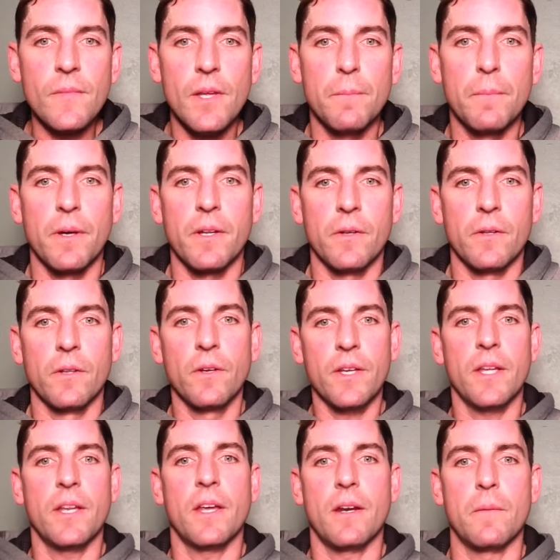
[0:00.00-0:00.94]
But in
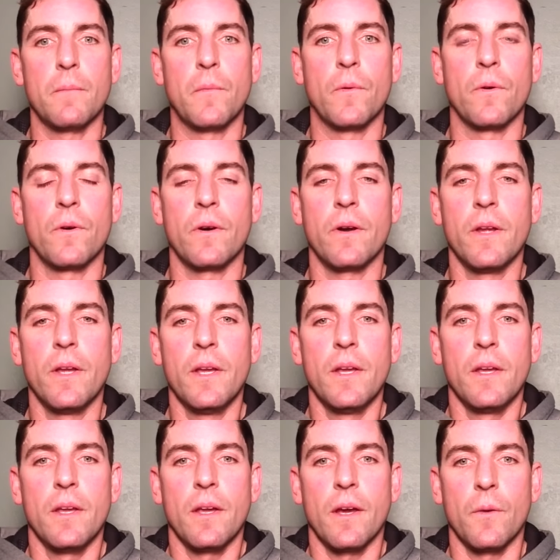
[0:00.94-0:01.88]
looking at it more,
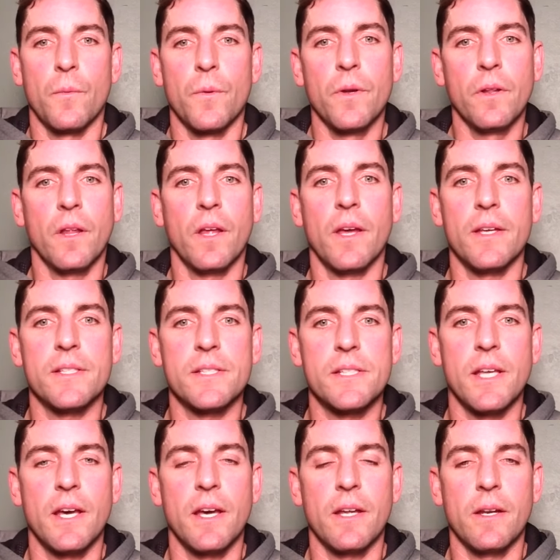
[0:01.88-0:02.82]
I realized
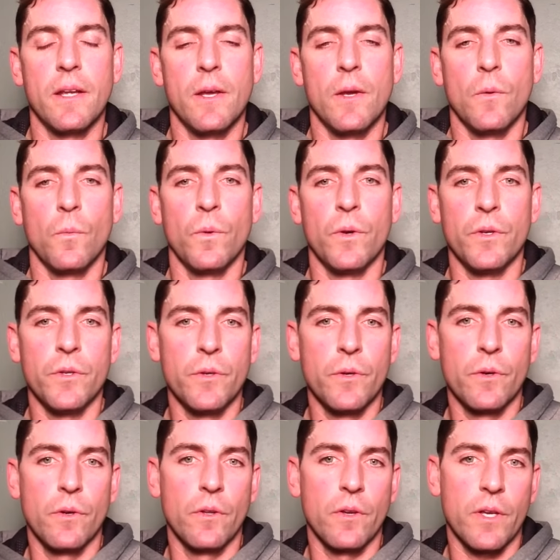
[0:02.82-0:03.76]
that when
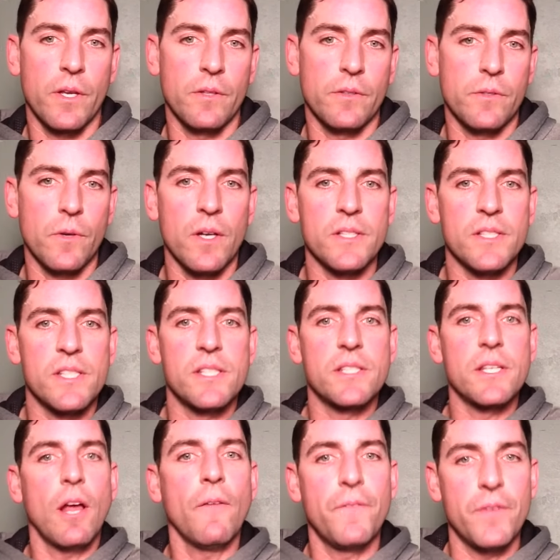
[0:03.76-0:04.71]
you're looking to
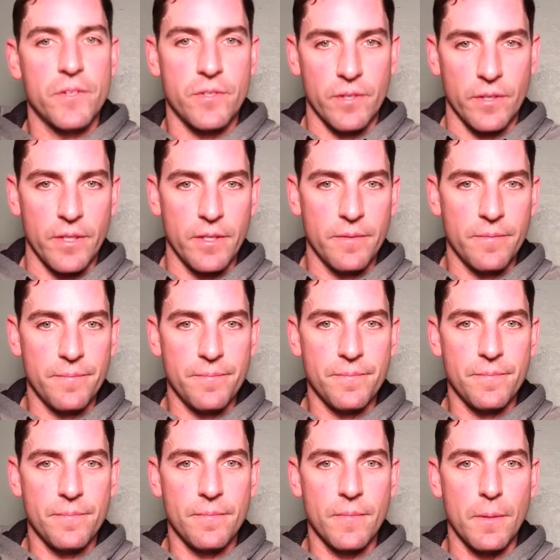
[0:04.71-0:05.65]
unselfishly
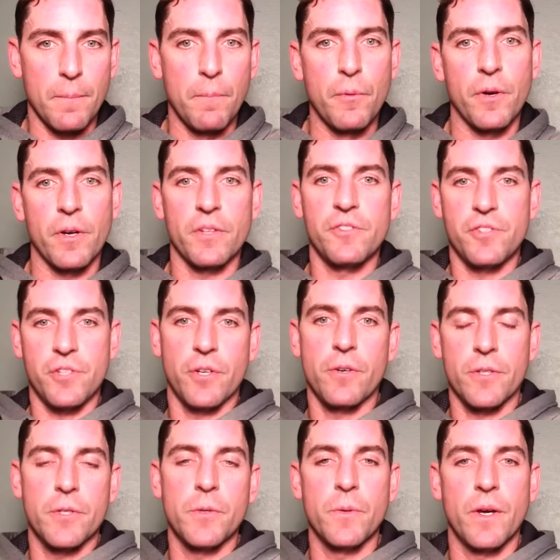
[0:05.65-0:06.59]
bring cheer
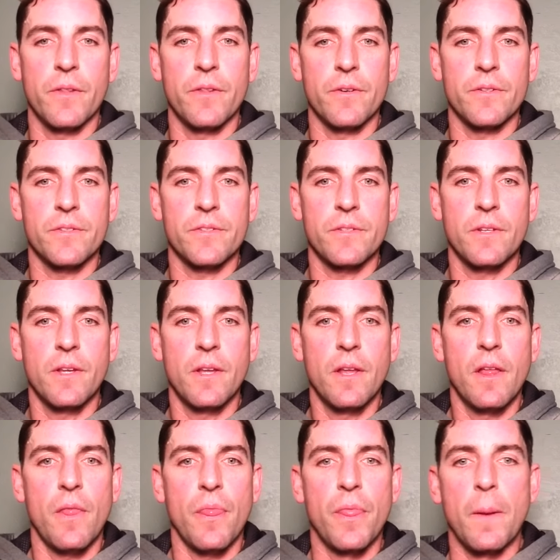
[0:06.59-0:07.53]
to others,
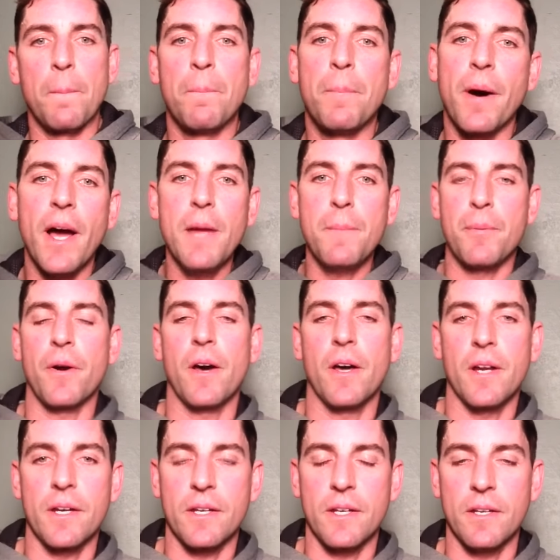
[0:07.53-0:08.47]
the
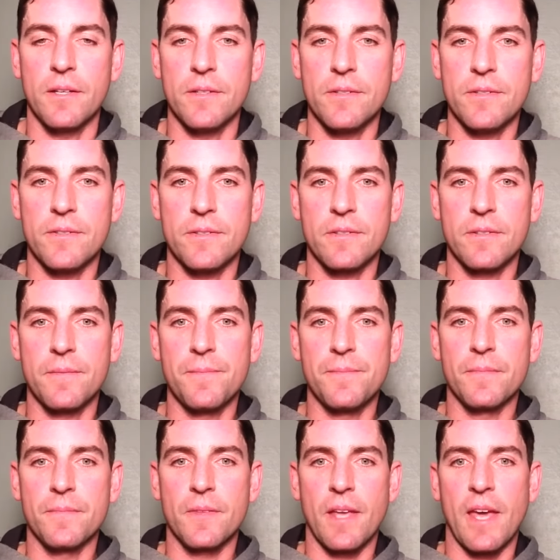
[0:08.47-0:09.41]
byproduct is
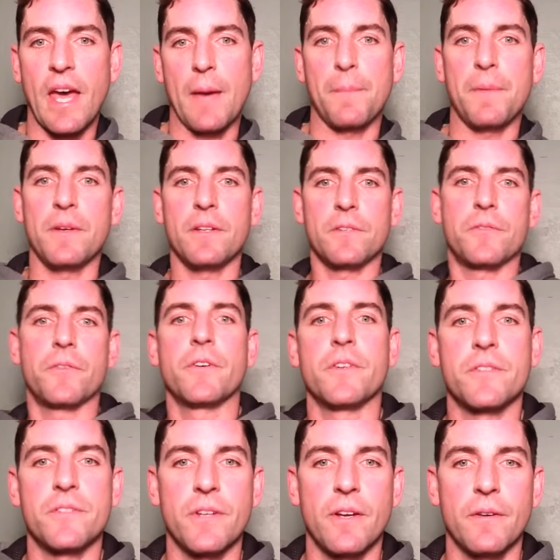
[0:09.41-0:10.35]
happiness for
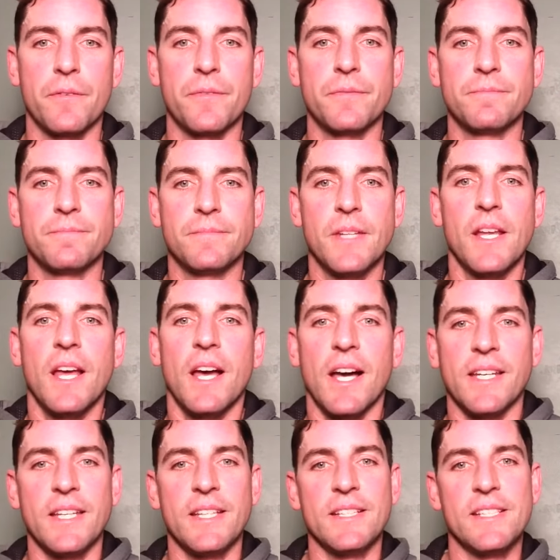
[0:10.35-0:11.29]
yourself.
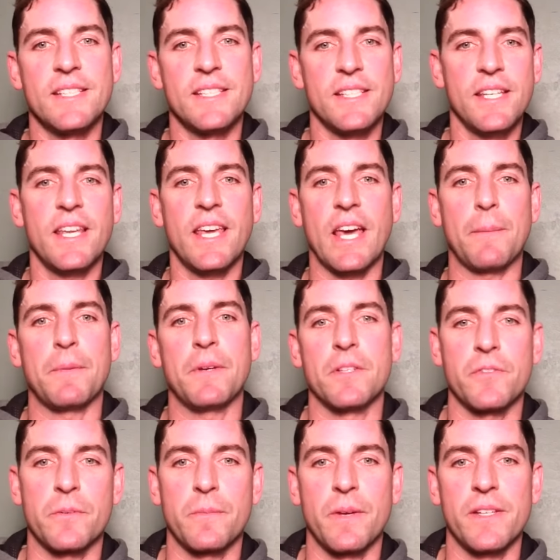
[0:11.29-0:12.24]
I didn't seek happiness
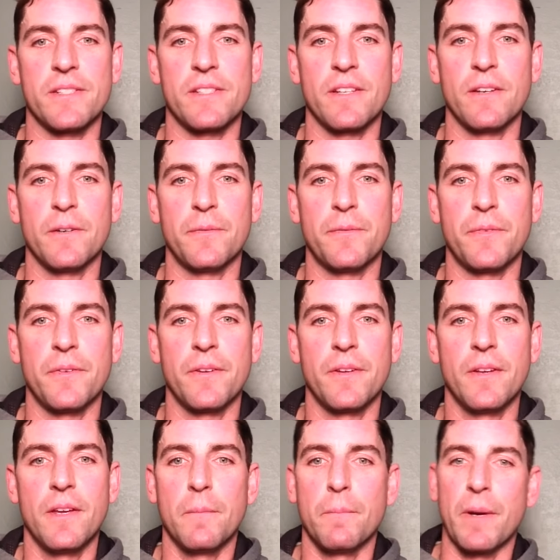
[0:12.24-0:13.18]
for myself
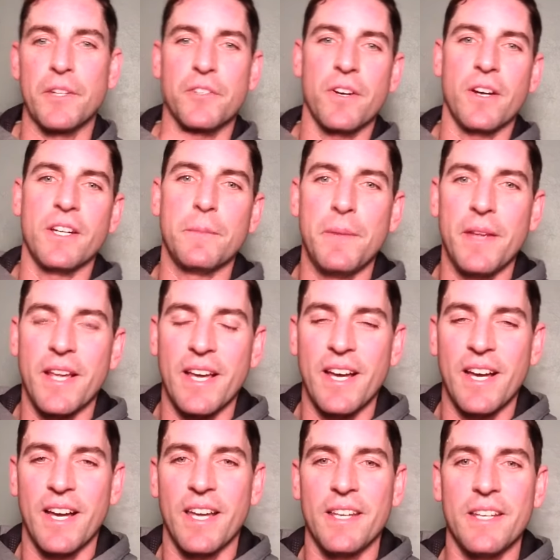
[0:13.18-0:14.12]
by trying to be
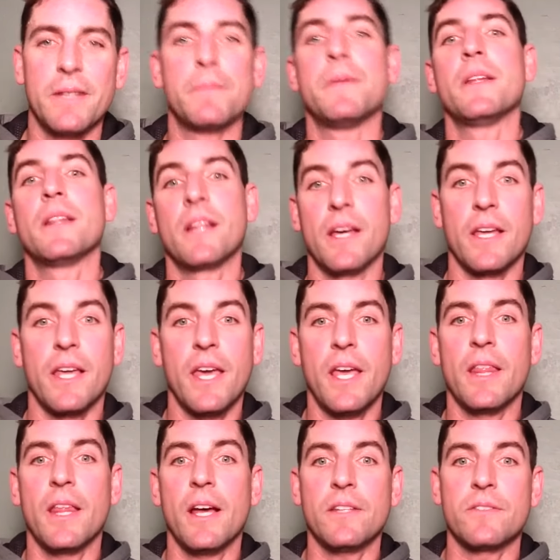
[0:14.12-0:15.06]
kind and being like,
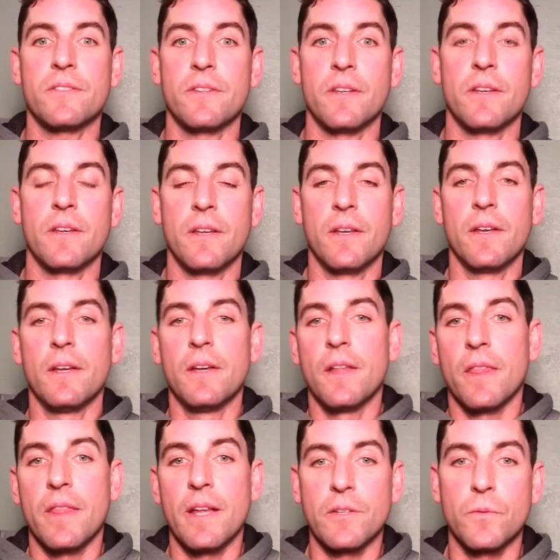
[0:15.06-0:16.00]
hey, that's
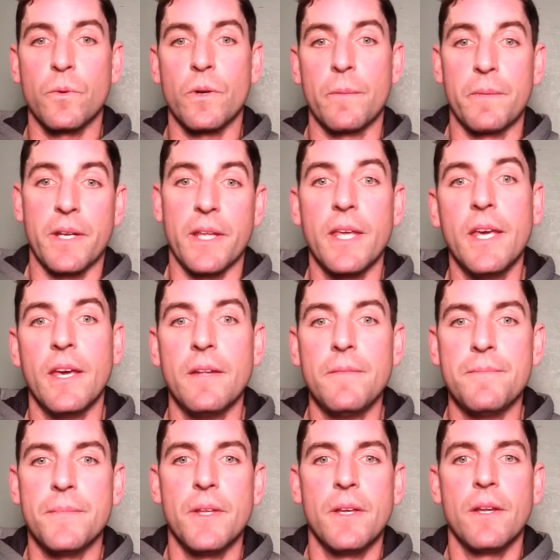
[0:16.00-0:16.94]
what I'm going to
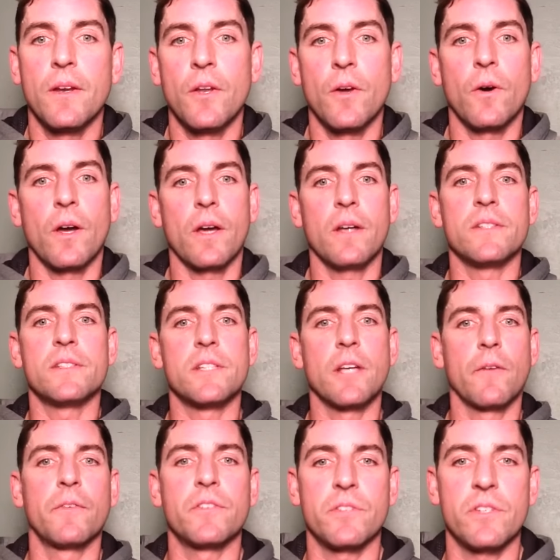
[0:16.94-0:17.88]
get. No, I
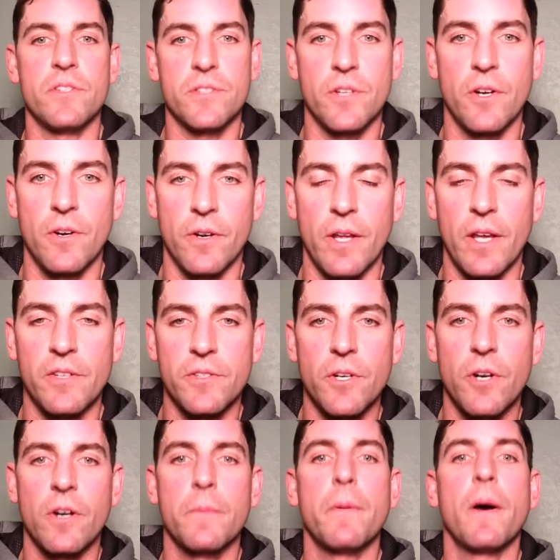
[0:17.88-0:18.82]

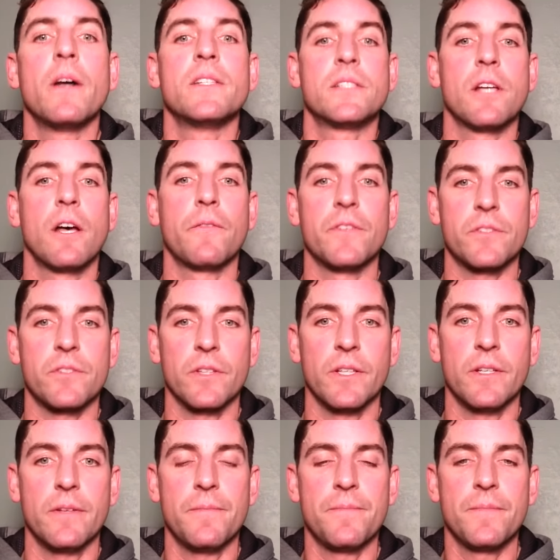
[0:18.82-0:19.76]
started
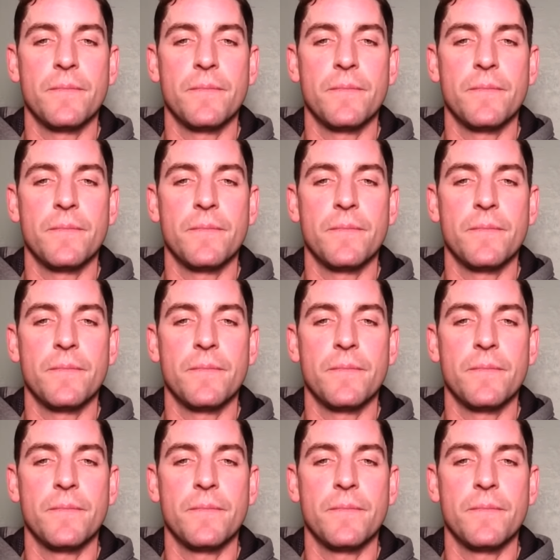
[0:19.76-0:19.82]
unselfishly,